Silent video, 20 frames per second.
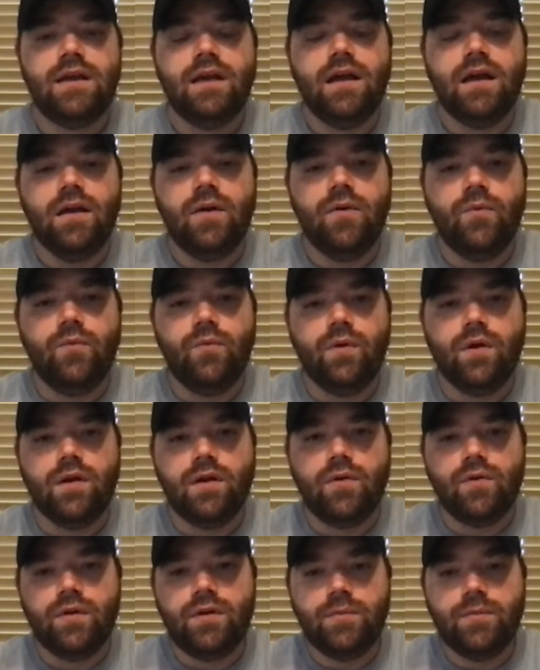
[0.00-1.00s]
we're
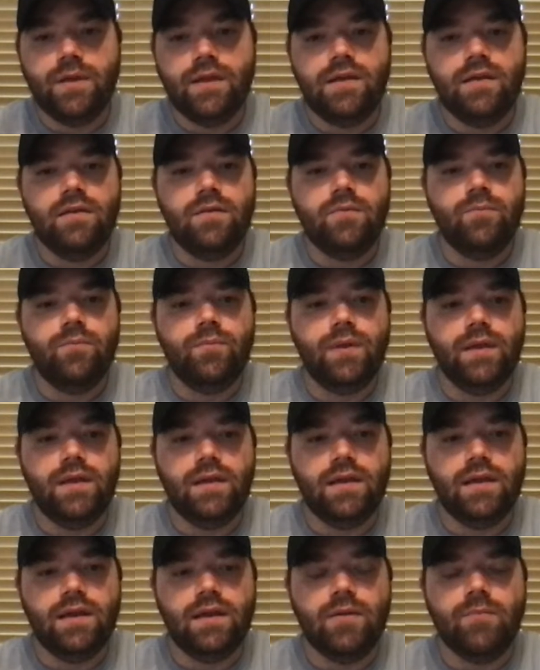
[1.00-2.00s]
going to
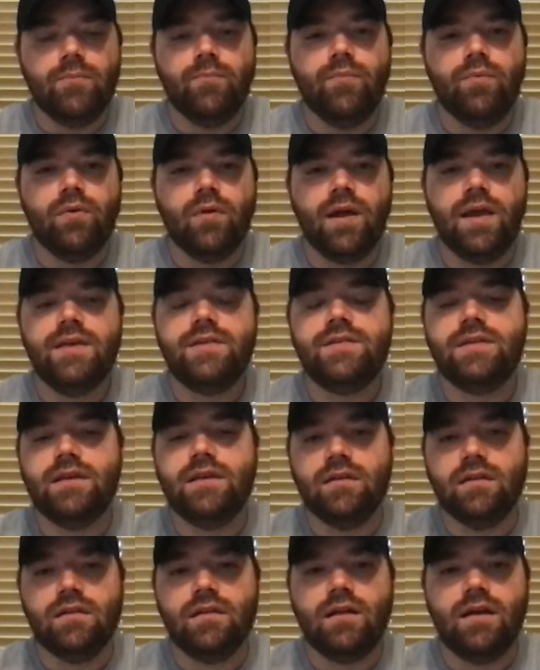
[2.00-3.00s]
begin
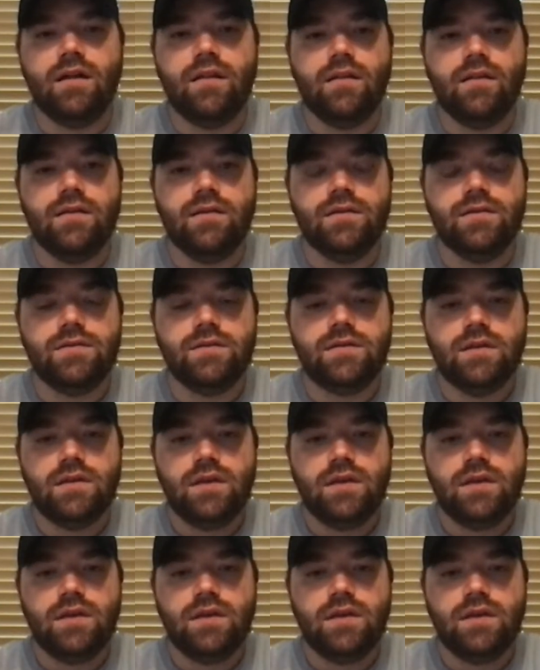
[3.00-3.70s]
embracing a lot of these